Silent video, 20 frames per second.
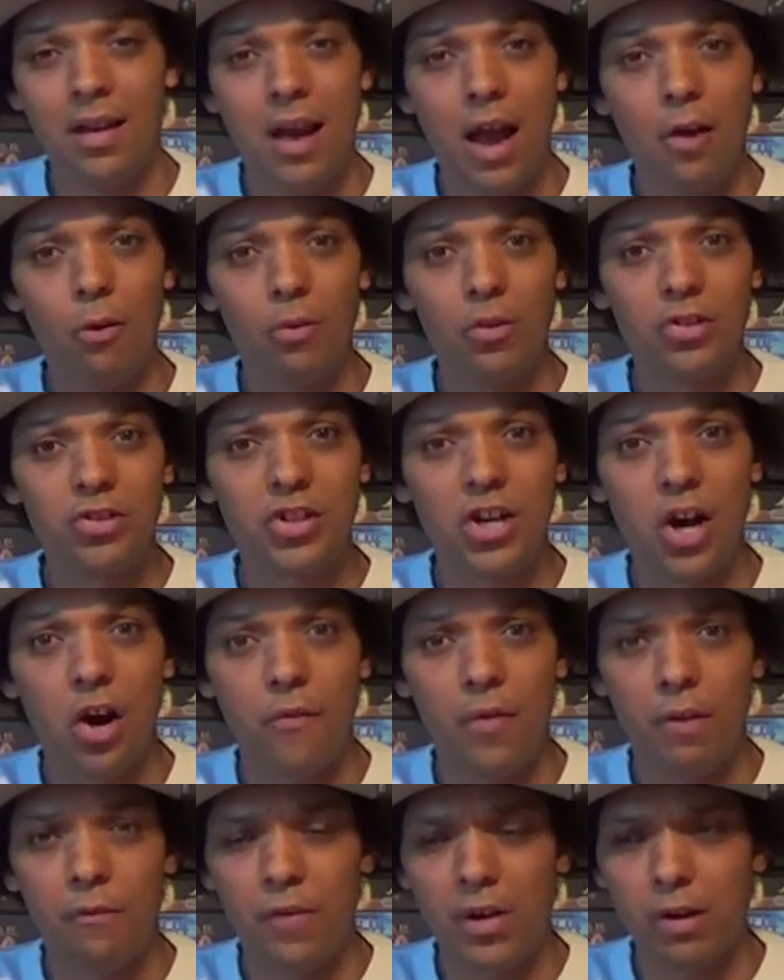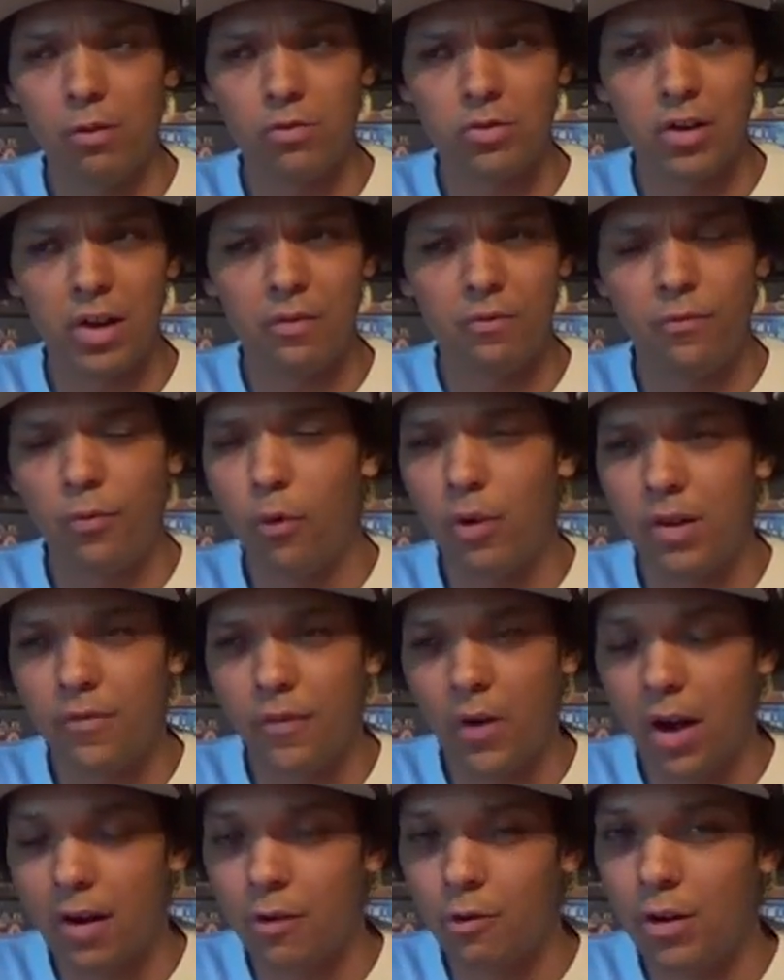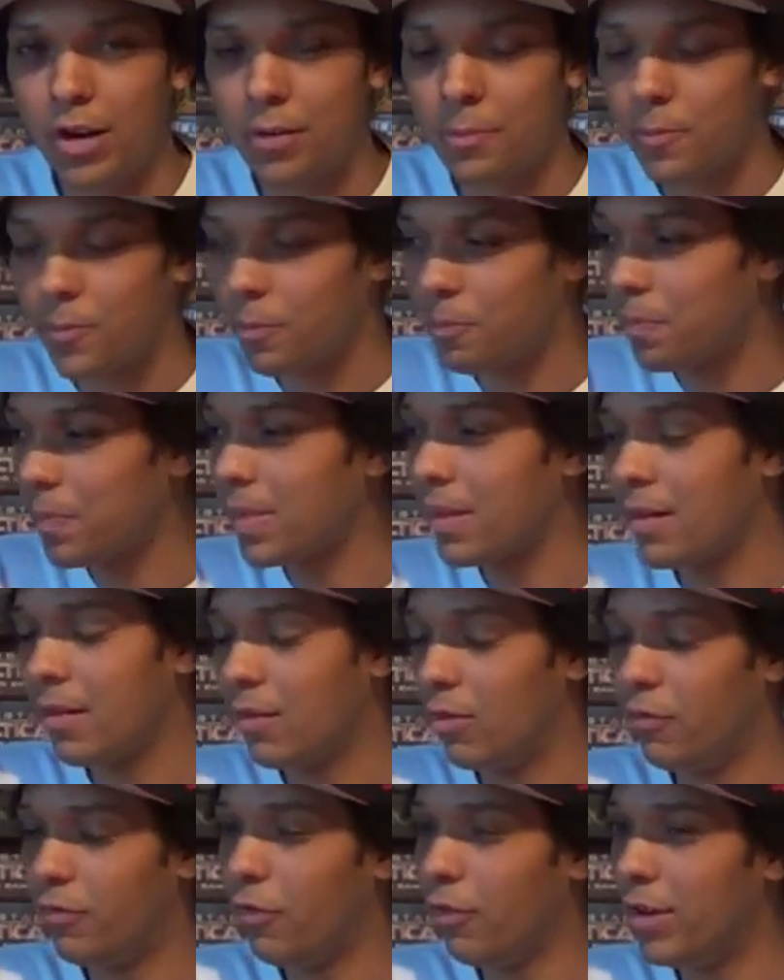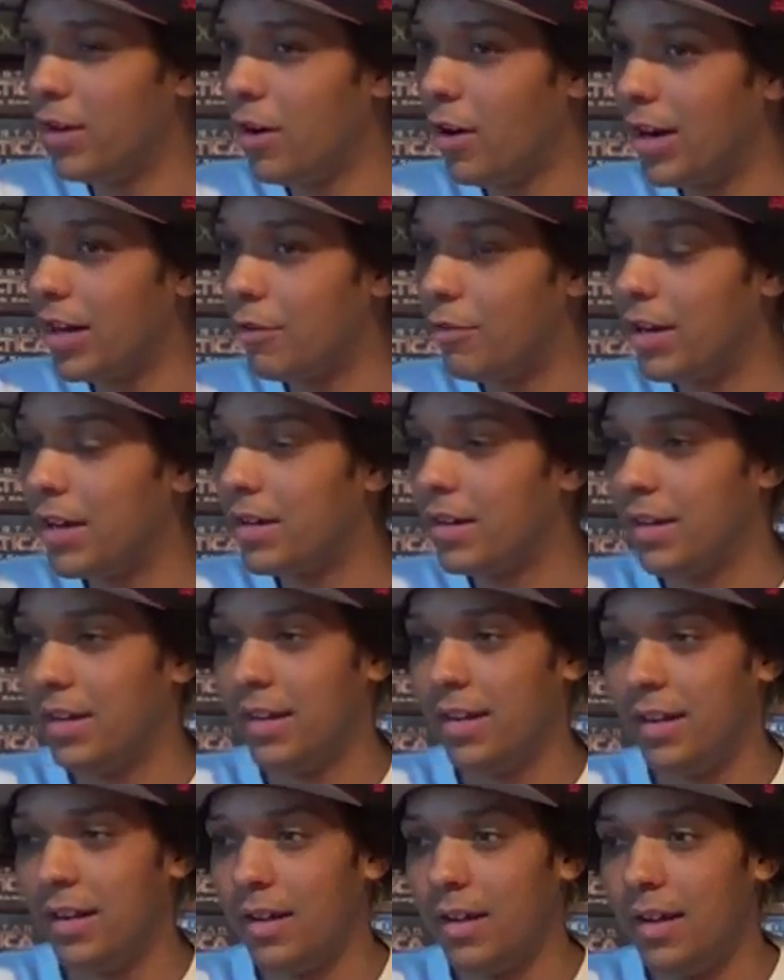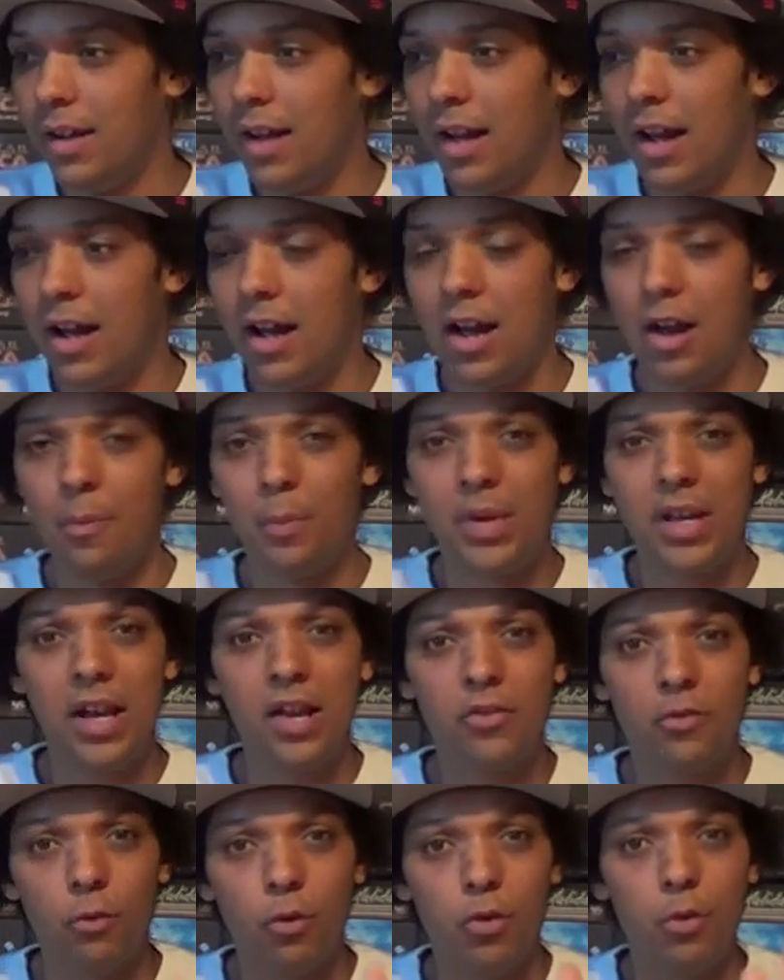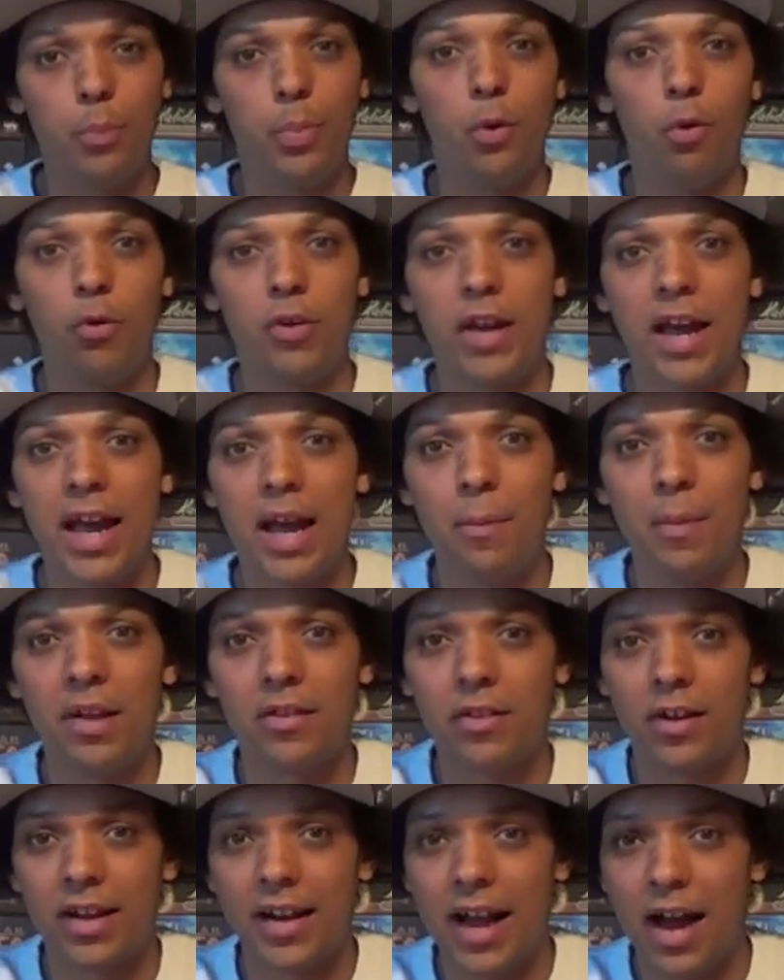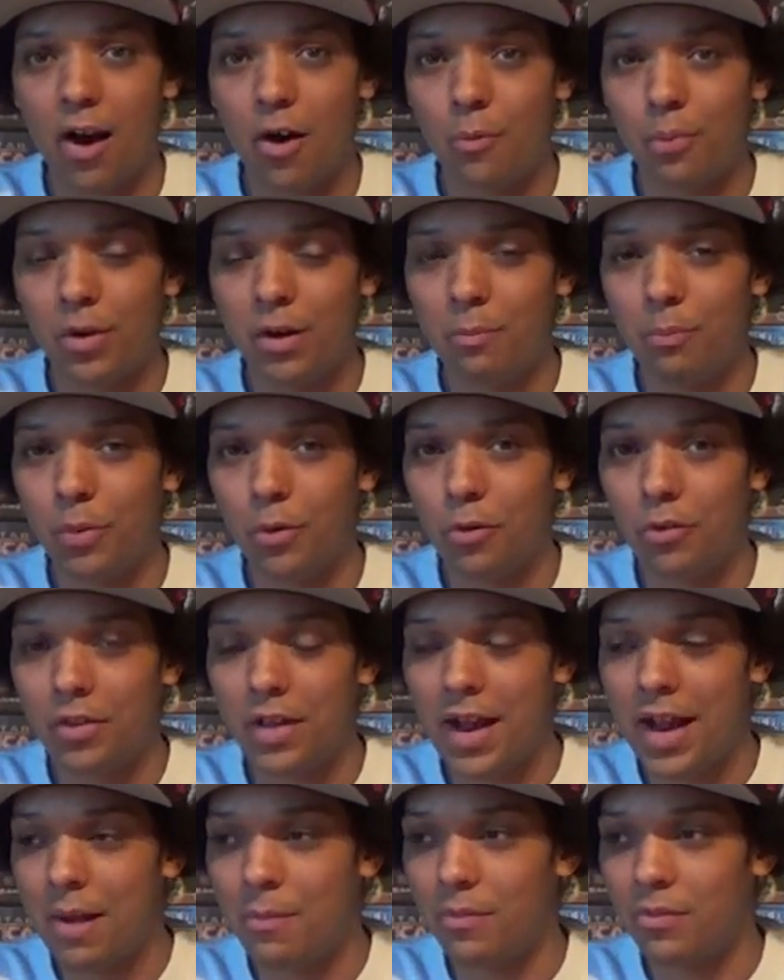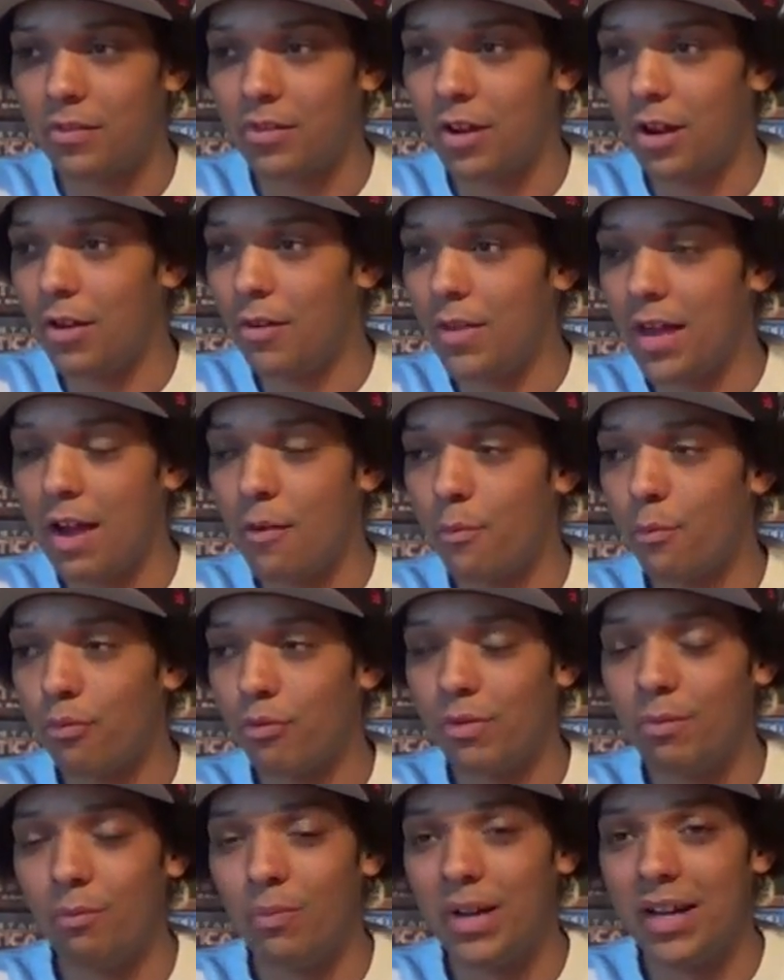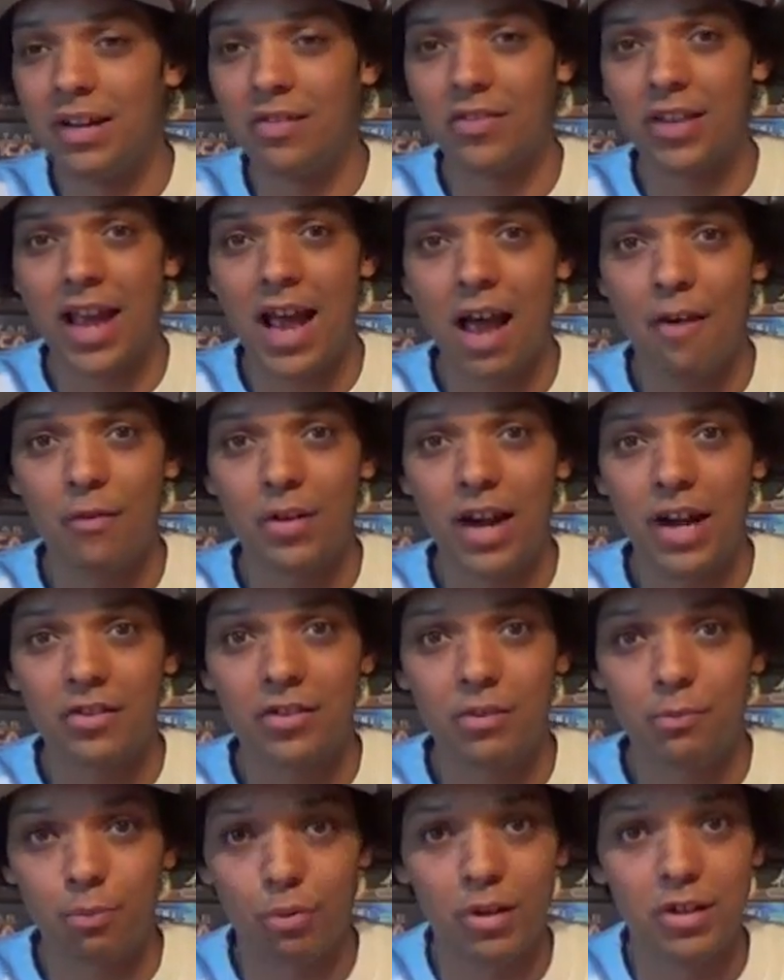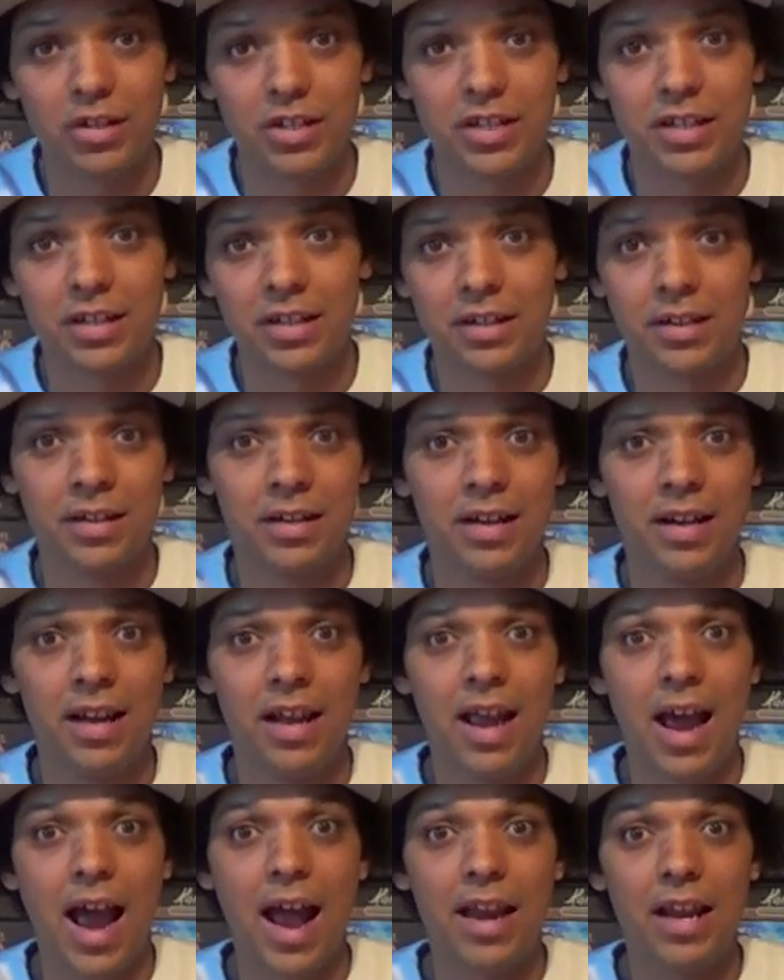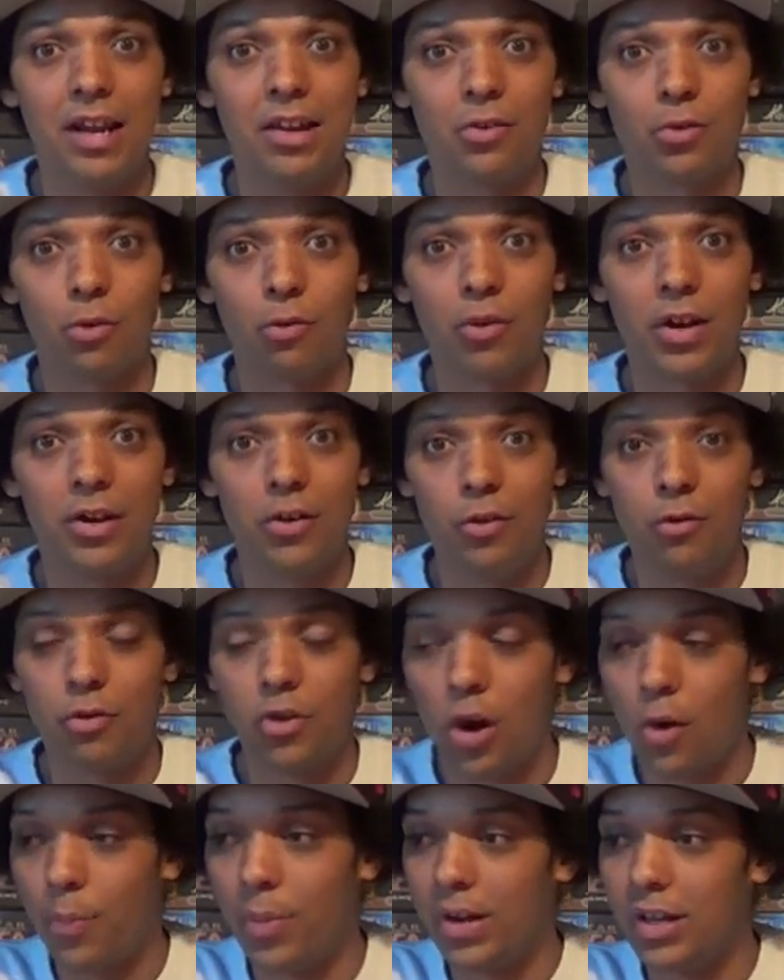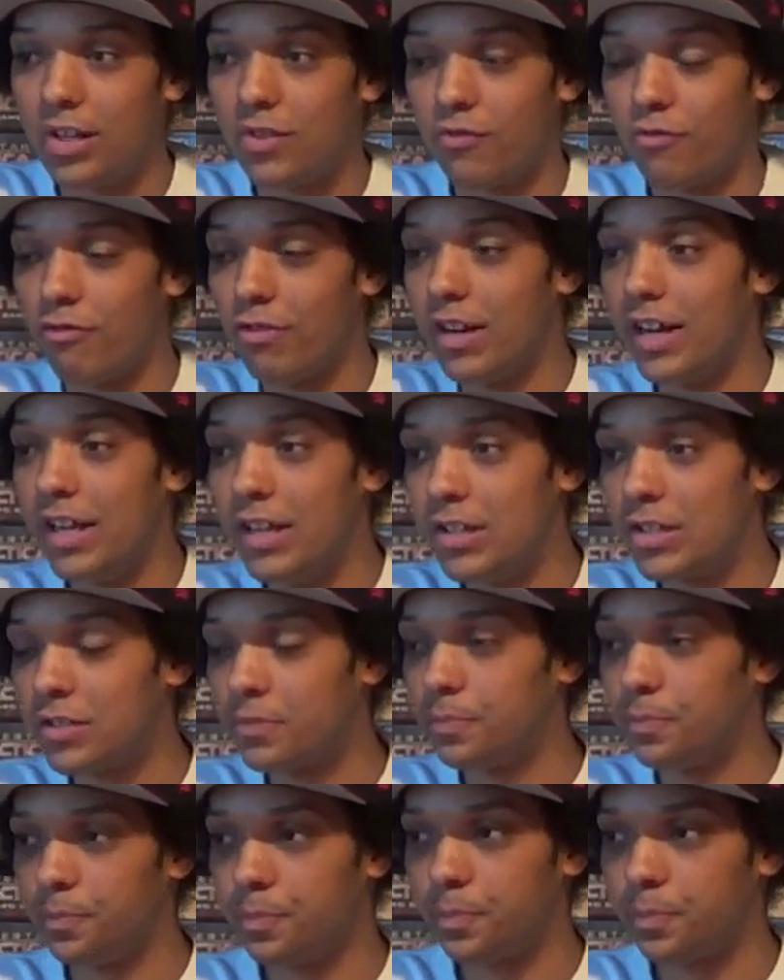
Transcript: and on the shelf, I think it was like 45 quid or 49 quid. Um, Gears of War, the board game, is like an out of print board game, so they haven't means they haven't actually printed any sort of like new copies for release